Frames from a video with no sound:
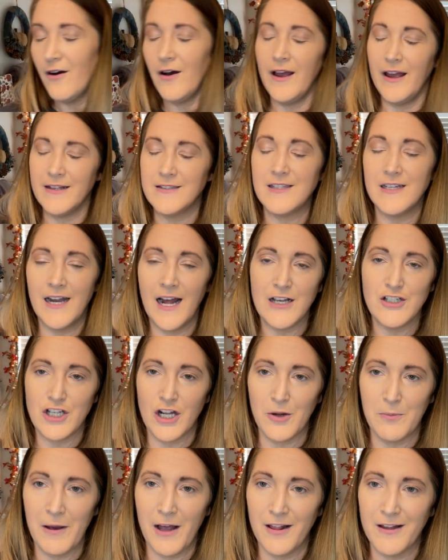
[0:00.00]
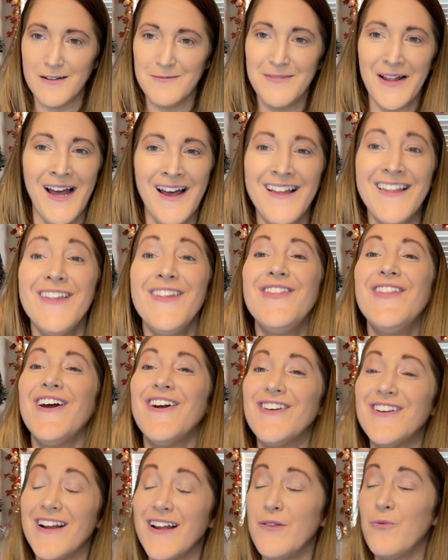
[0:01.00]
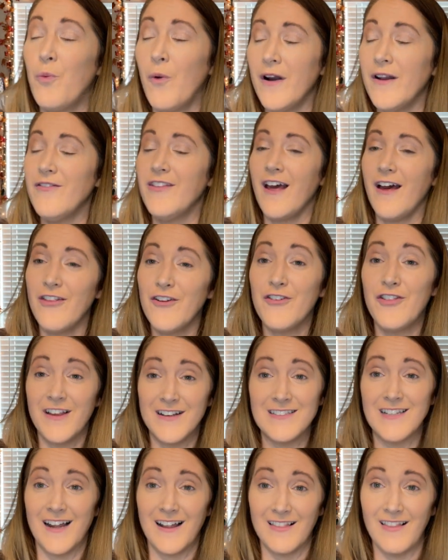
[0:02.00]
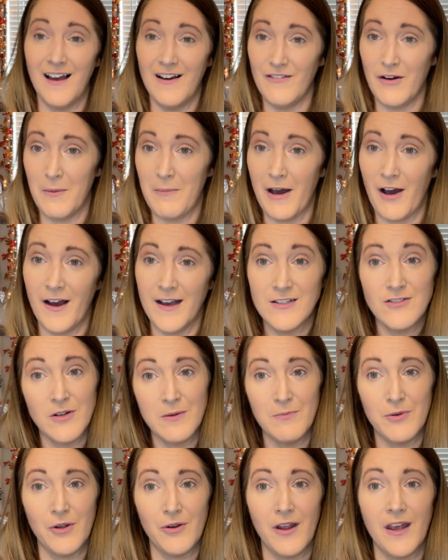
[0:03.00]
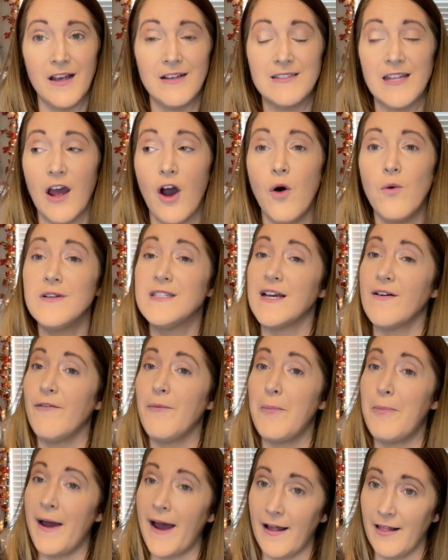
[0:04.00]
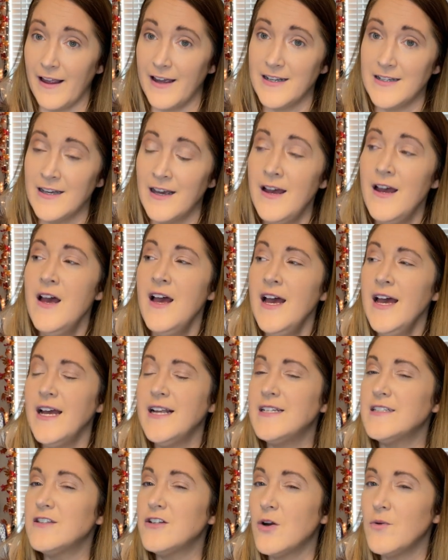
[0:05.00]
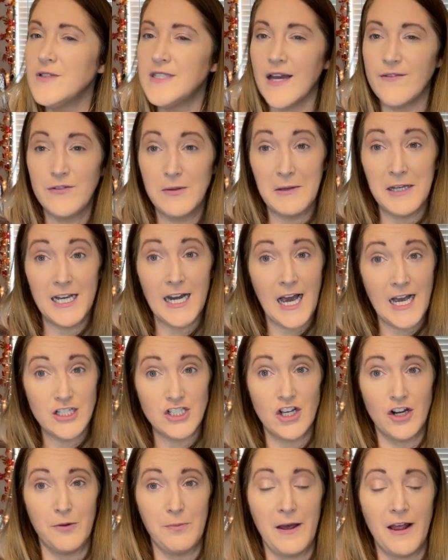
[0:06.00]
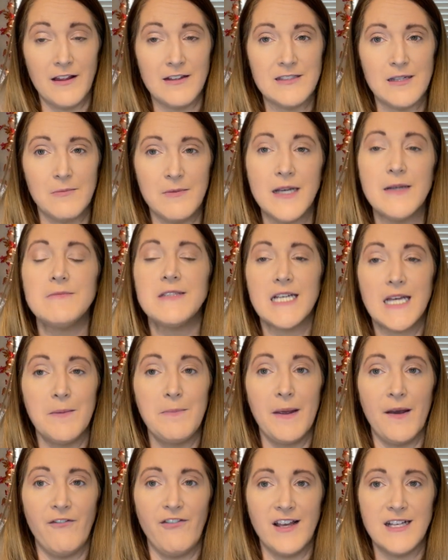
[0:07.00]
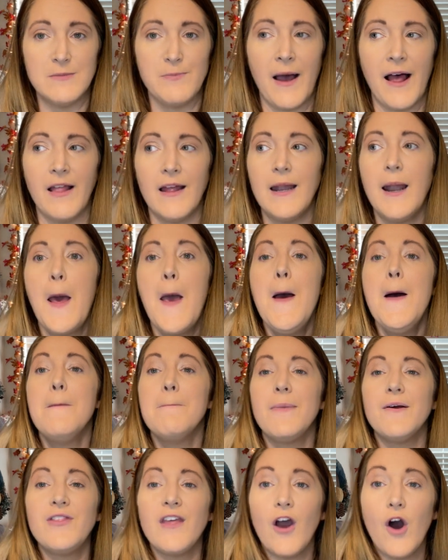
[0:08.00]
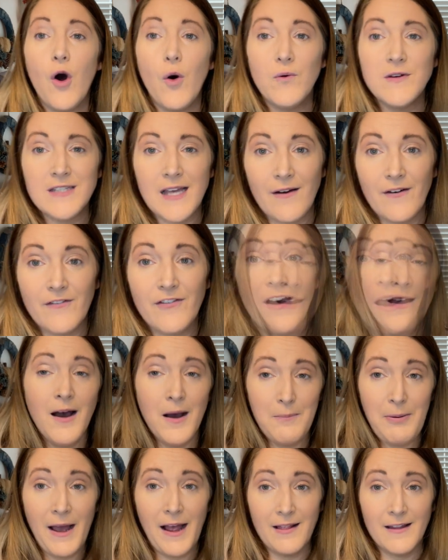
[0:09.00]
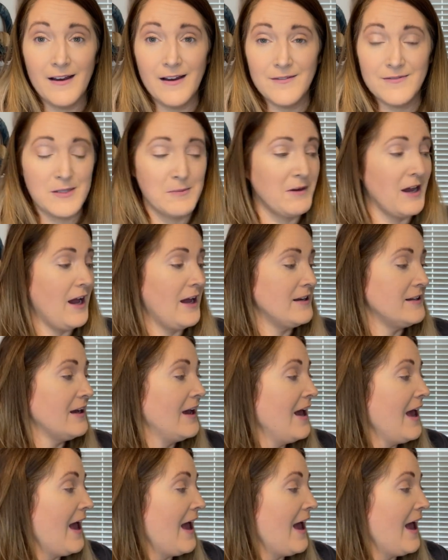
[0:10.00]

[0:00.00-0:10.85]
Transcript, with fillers: It's an eyeshadow palette. They're, one of the other things that I love about Eyescream Beauty is they always have a palette. It doesn't always have to be an eyeshadow palette. Sometimes it can be a face palette, but they always have a palette of some kind.